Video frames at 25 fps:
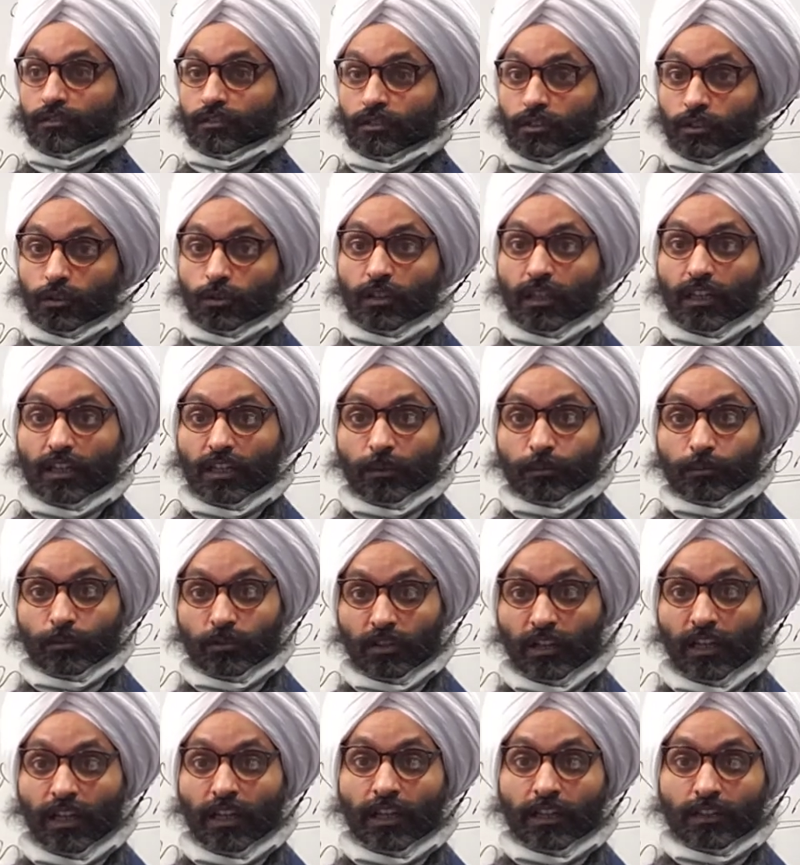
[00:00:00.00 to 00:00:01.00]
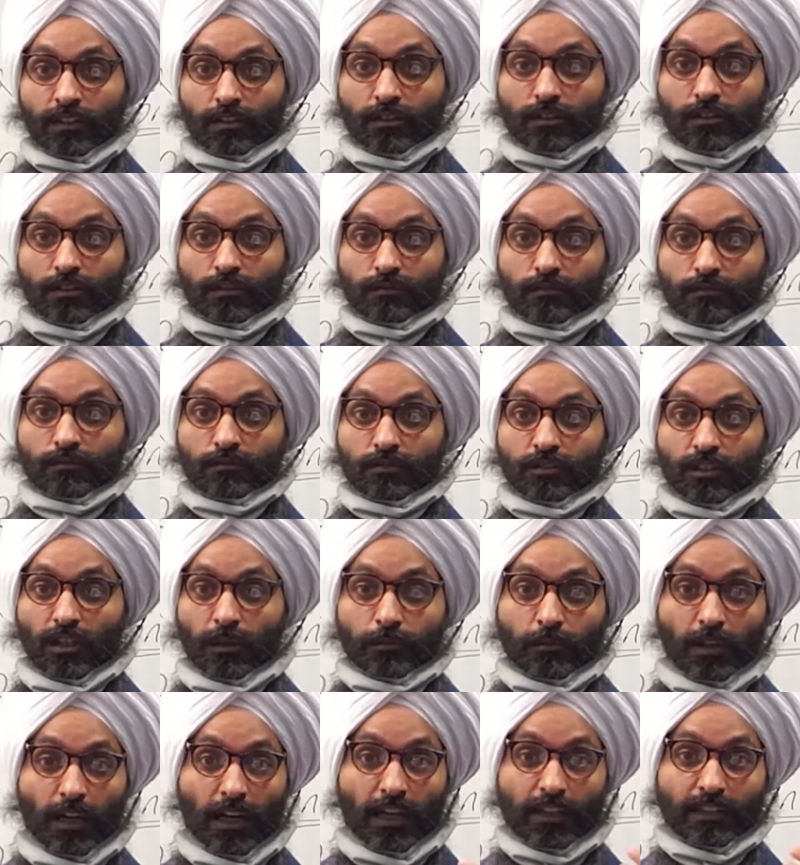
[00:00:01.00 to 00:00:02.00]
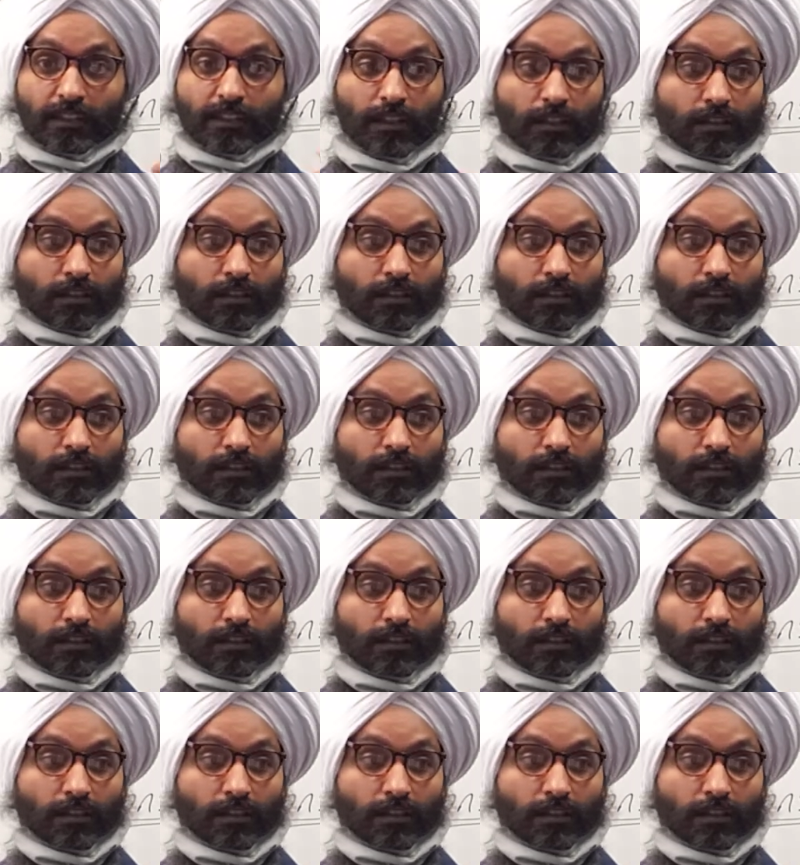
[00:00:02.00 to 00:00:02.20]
you get upset, some guy the